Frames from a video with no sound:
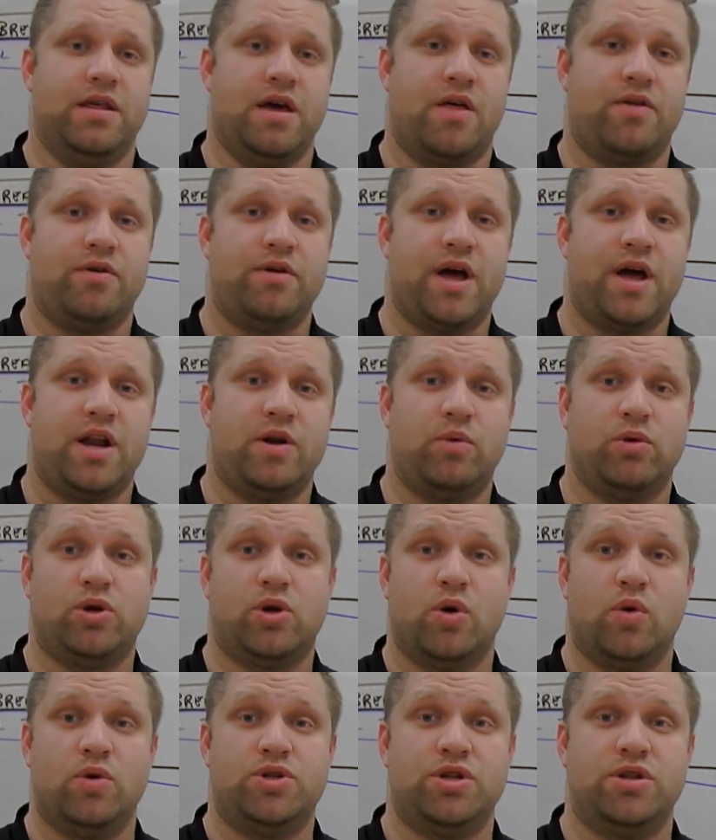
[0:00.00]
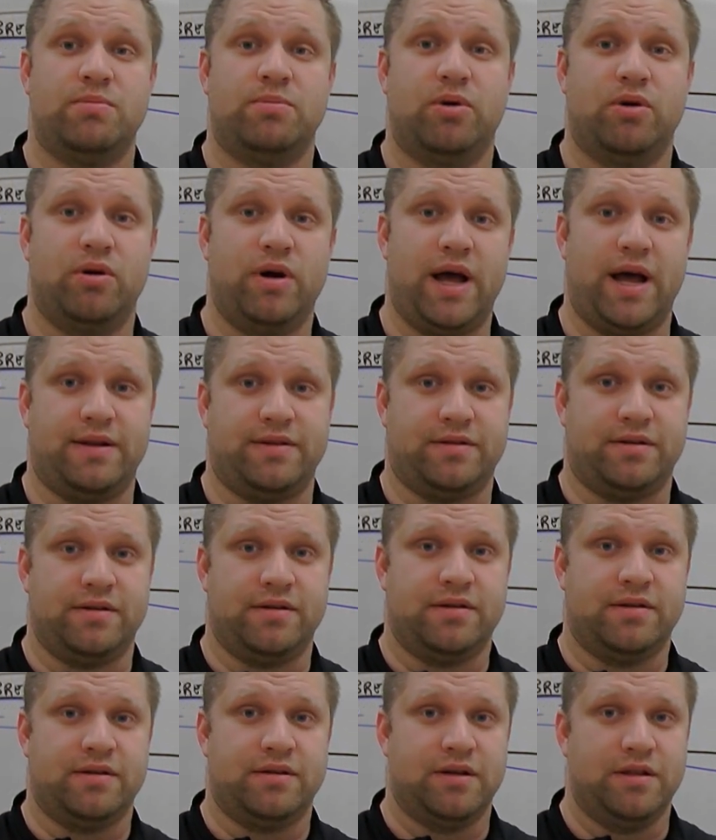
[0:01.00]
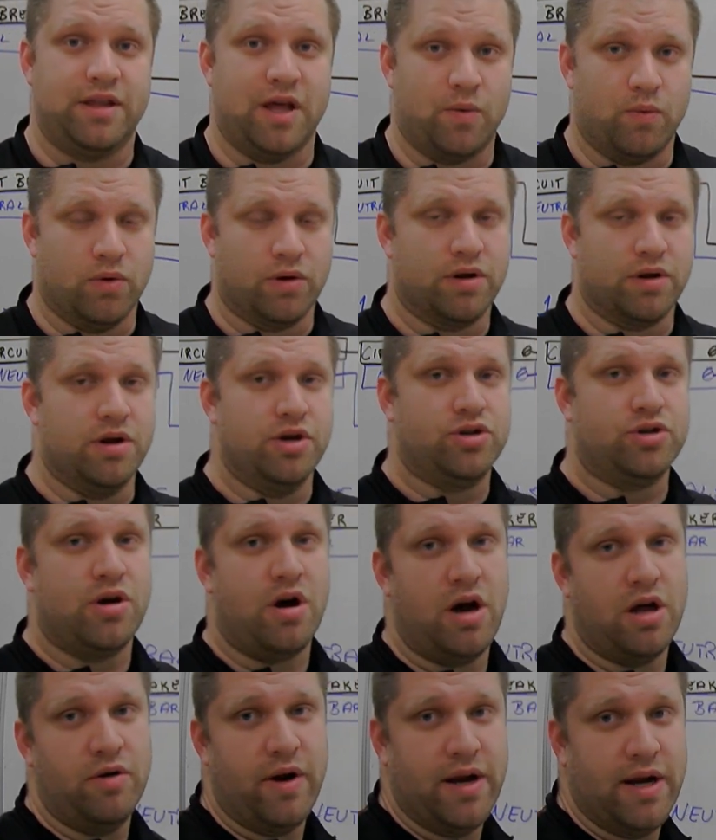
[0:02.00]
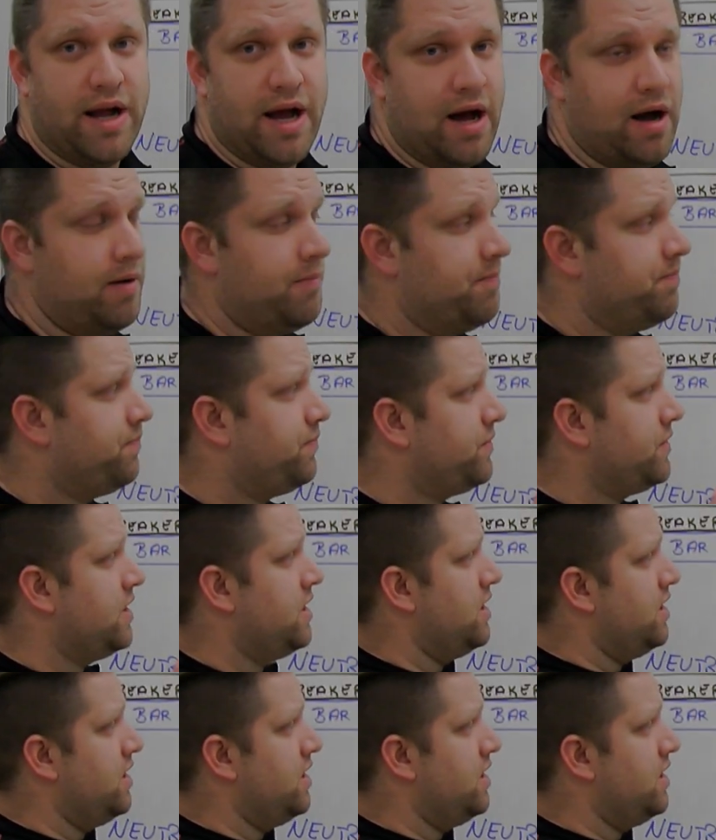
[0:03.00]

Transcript: the other end will go to the moret that we're going to draw on right now.